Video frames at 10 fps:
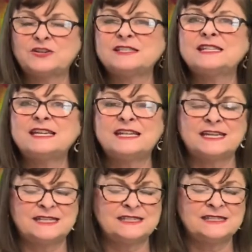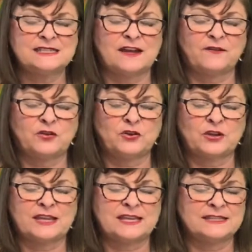tins of
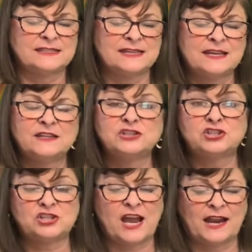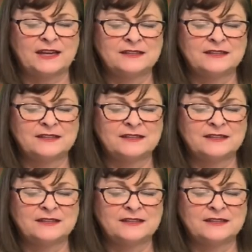cookies. Check.